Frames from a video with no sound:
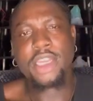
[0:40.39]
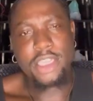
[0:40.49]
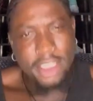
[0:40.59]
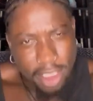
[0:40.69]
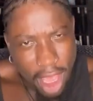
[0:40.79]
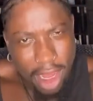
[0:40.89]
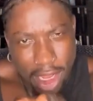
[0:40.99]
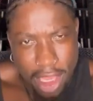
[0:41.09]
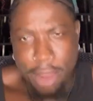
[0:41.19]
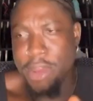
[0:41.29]
This
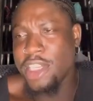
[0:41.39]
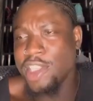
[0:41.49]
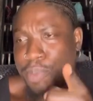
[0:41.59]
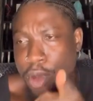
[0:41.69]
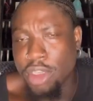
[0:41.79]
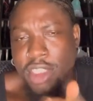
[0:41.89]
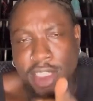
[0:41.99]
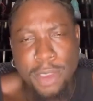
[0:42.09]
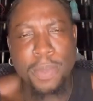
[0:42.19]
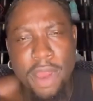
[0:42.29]
character where these boys
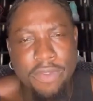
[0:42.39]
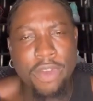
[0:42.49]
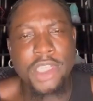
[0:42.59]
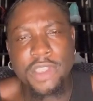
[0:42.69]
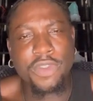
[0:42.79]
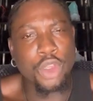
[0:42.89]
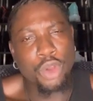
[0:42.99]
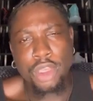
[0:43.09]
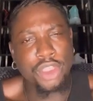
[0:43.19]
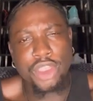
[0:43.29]
display for this
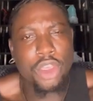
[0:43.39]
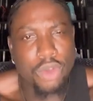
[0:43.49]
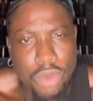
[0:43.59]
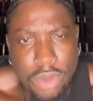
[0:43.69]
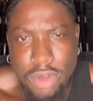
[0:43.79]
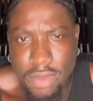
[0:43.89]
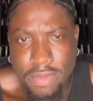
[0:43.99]
video, is it good?